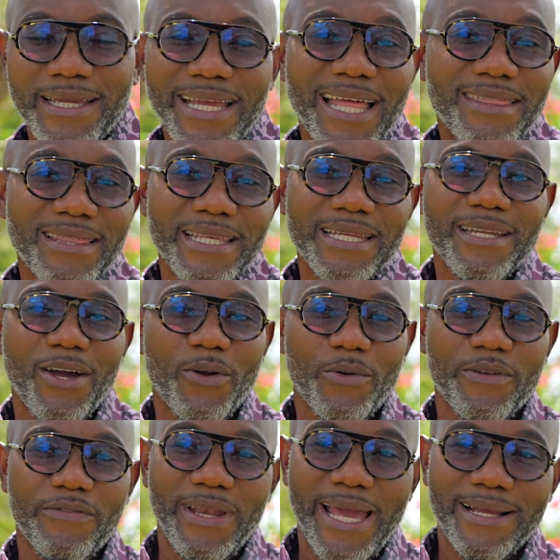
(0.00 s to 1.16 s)
Kathaleen now
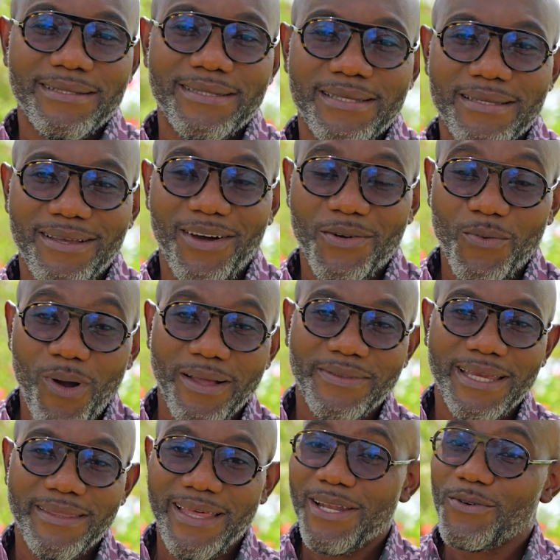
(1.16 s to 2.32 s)
reflects on what
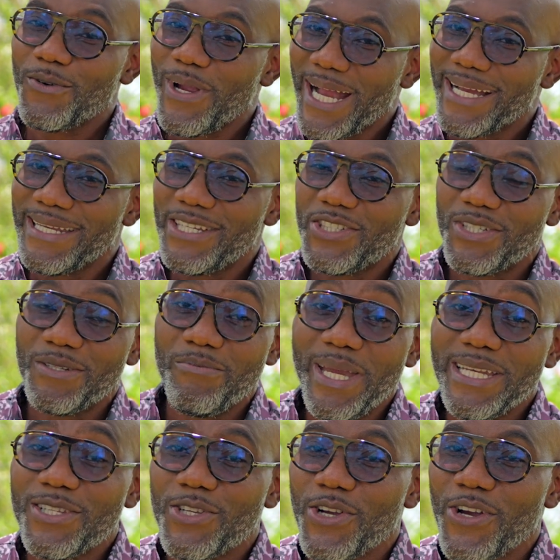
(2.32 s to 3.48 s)
that recognition
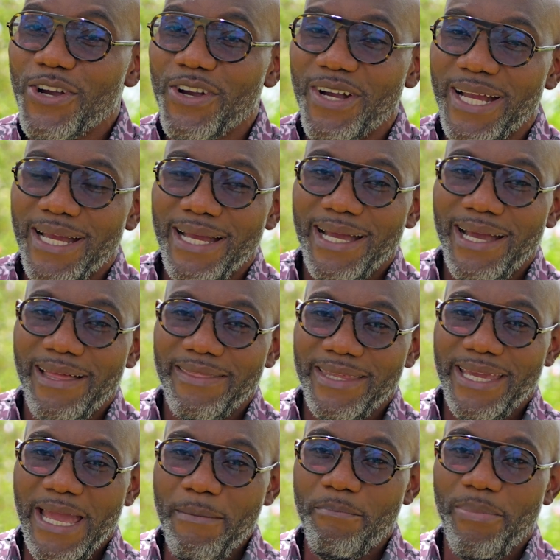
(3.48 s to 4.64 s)
meant to her and
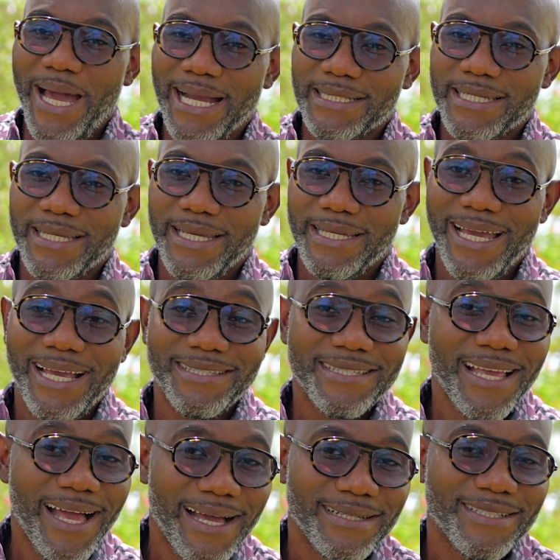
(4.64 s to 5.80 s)
the impact it has
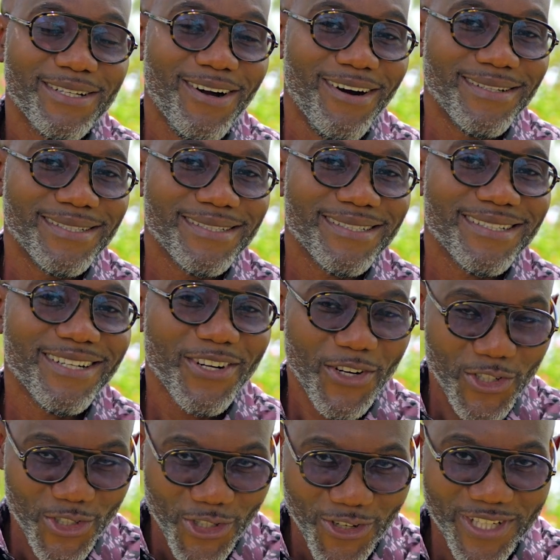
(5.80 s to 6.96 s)
had on
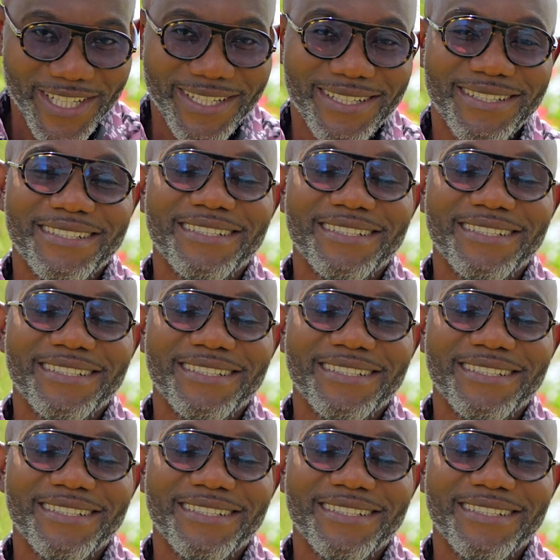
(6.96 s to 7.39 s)
her journey.